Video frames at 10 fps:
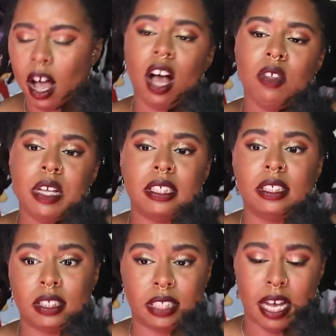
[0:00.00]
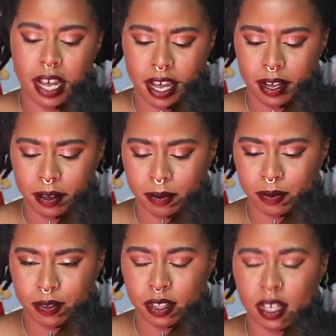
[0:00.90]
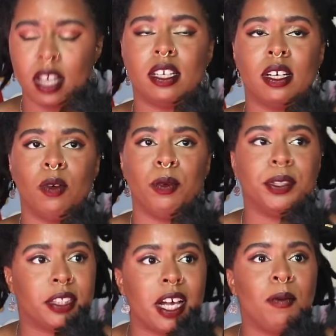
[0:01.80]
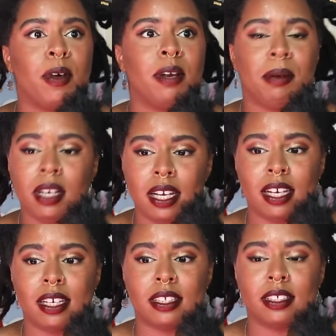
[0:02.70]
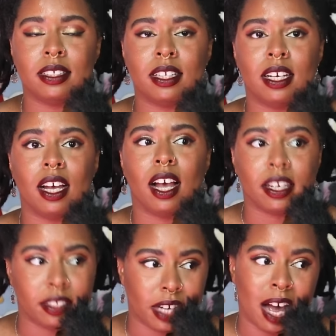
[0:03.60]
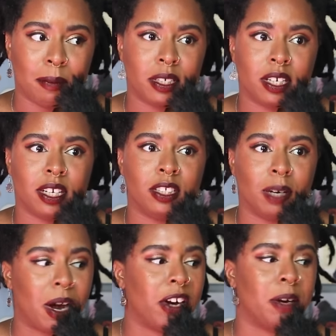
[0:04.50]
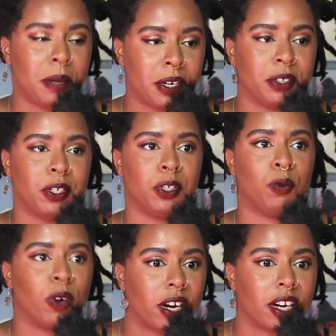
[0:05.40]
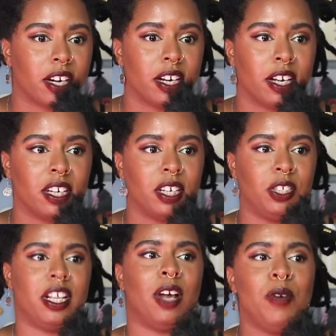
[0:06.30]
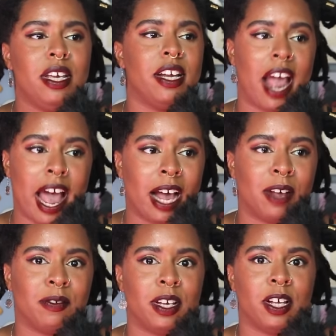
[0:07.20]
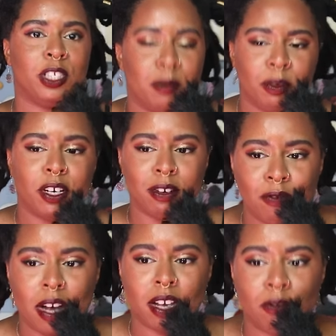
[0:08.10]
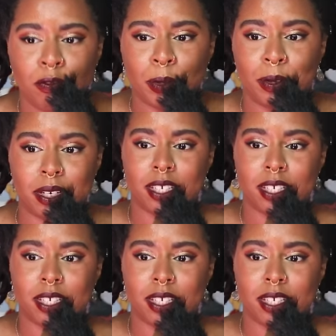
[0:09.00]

All this to say, will someone please adapt Tamora Pierce's work so that we can have some good fucking food?